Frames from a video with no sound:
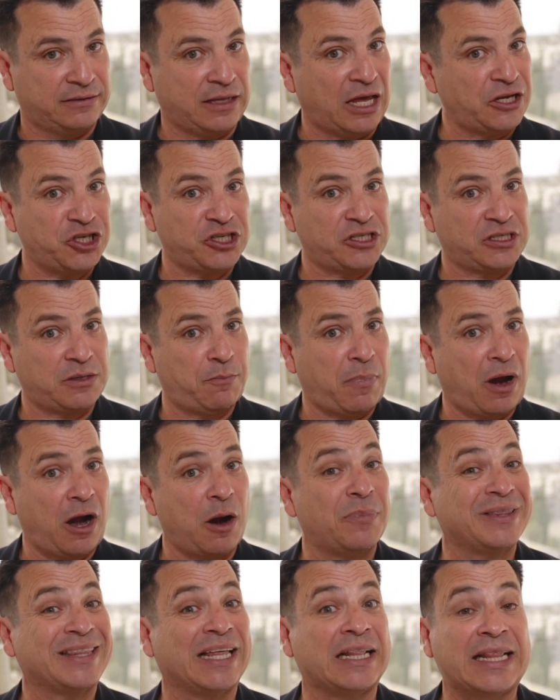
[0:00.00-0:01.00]
Not just the
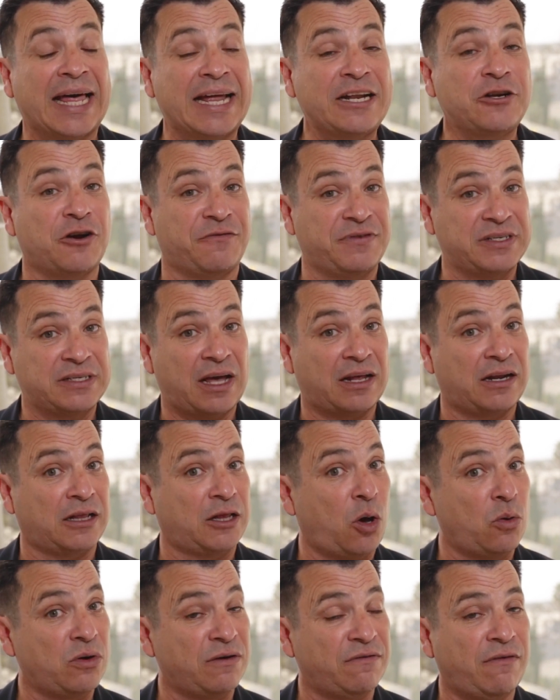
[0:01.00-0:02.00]
buyer, but the lender. If he's got a
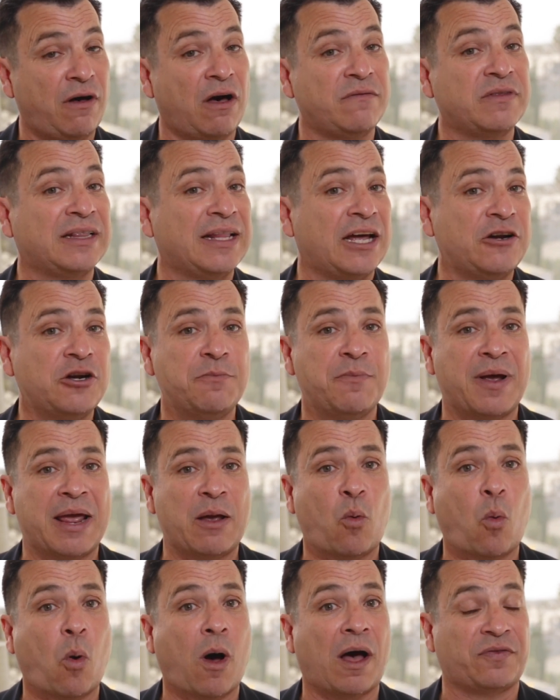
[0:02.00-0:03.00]
loan involved, the lender
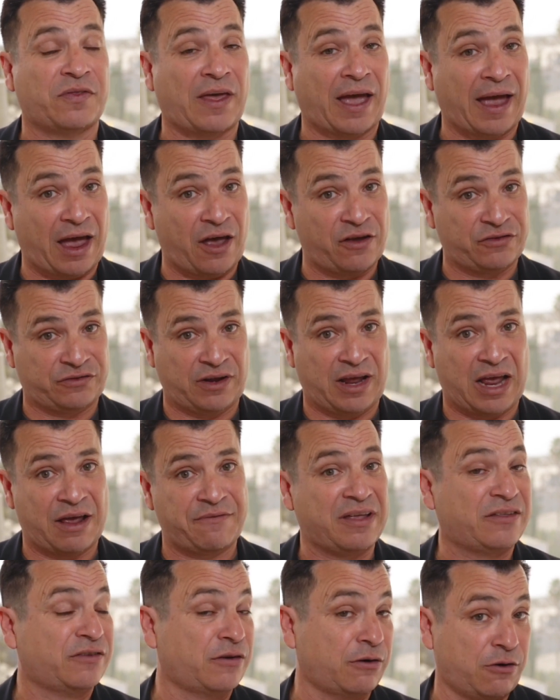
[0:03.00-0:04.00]
may want the house to
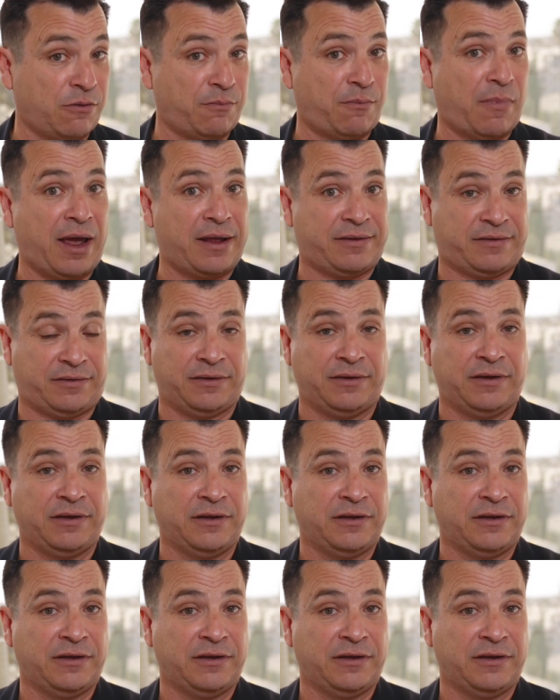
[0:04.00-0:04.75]
have a termite